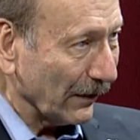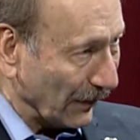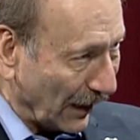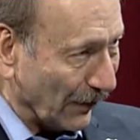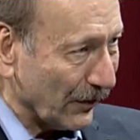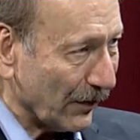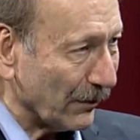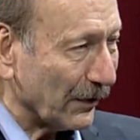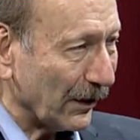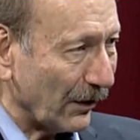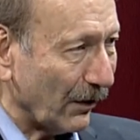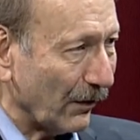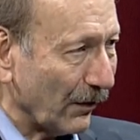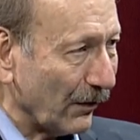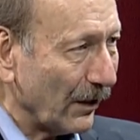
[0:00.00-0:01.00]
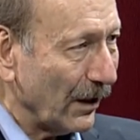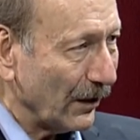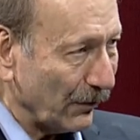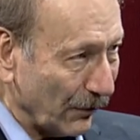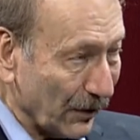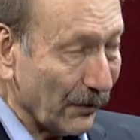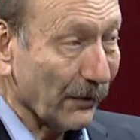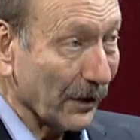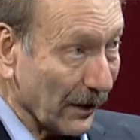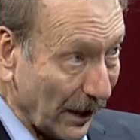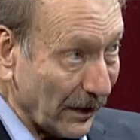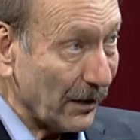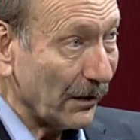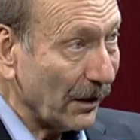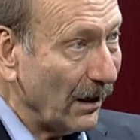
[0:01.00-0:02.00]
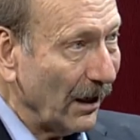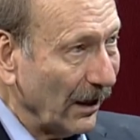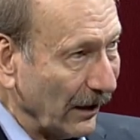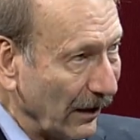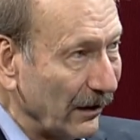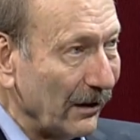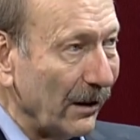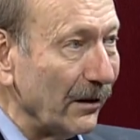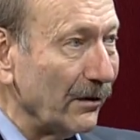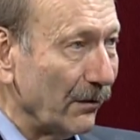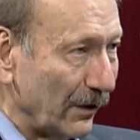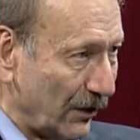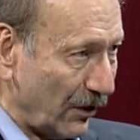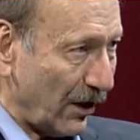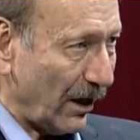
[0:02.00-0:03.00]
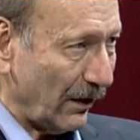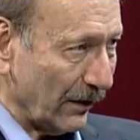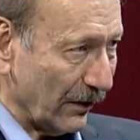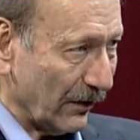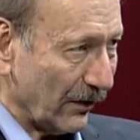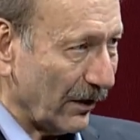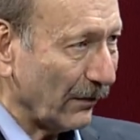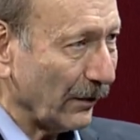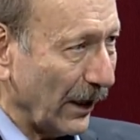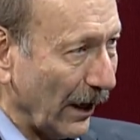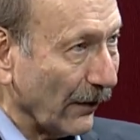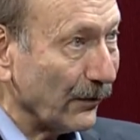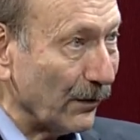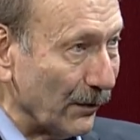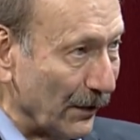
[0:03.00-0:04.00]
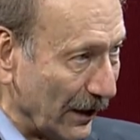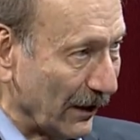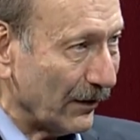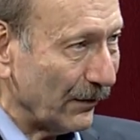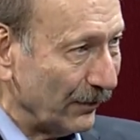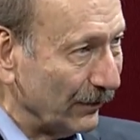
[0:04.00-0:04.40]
allows them to go tuition free. That's a continuing challenge that we have to meet.